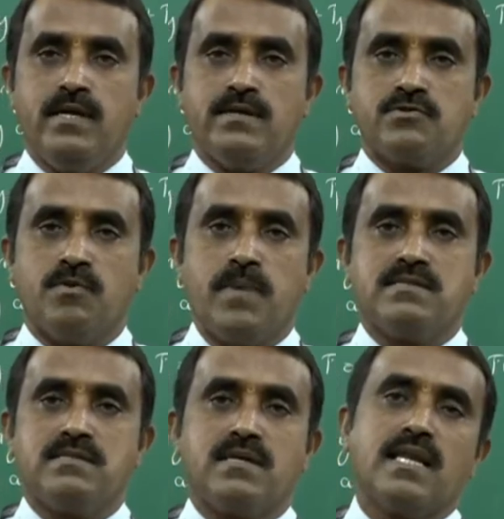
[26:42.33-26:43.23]
So
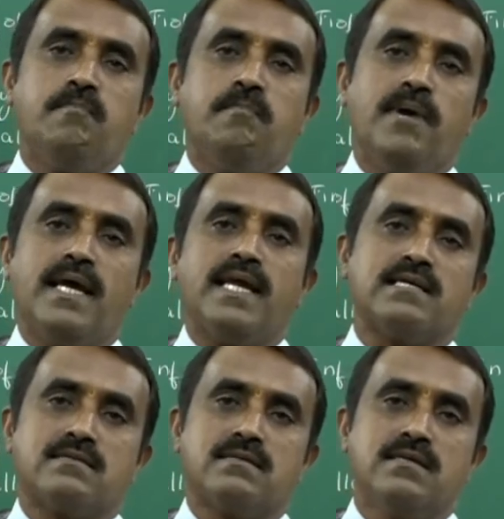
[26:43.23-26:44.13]
basically
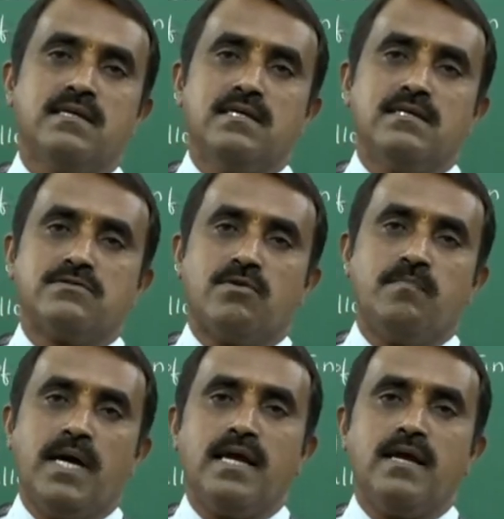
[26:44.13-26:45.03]
bearings. So
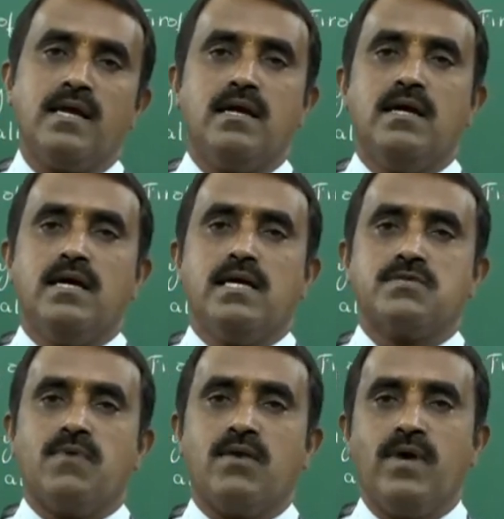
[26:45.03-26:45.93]
bearing is
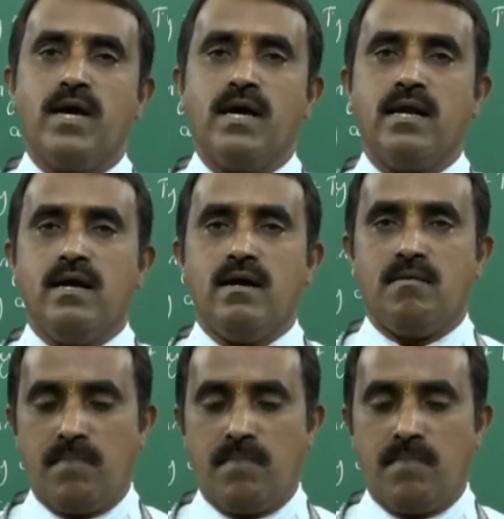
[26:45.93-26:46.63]
one where